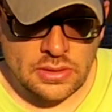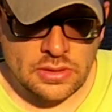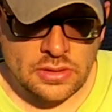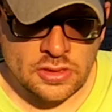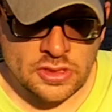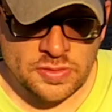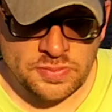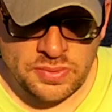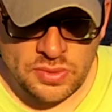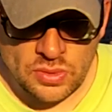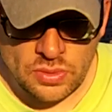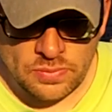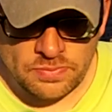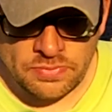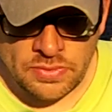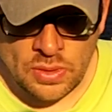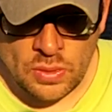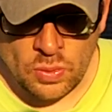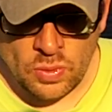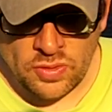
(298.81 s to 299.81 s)
dispute
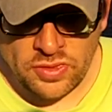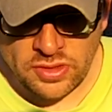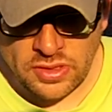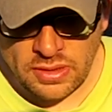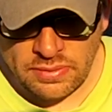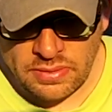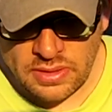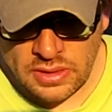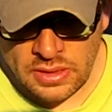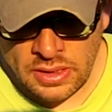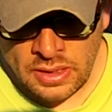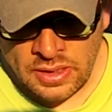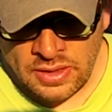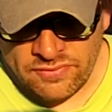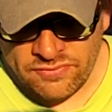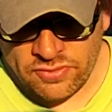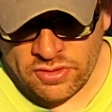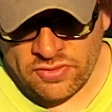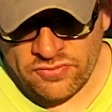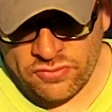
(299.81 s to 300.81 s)
with the WWE
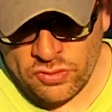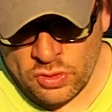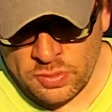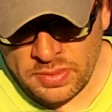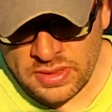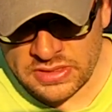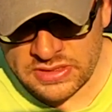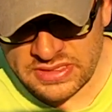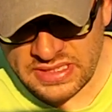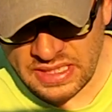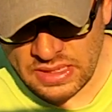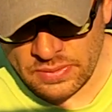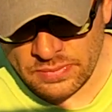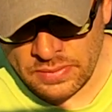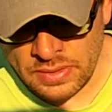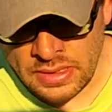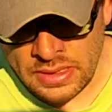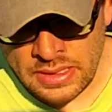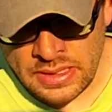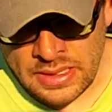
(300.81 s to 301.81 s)
for a few months now,
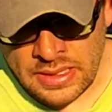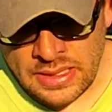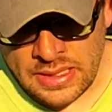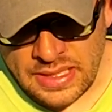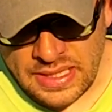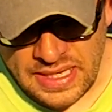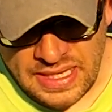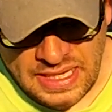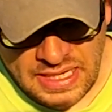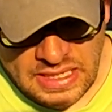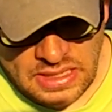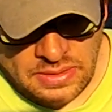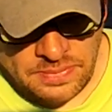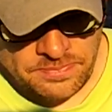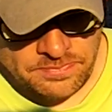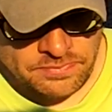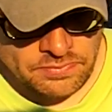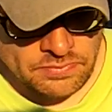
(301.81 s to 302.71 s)
and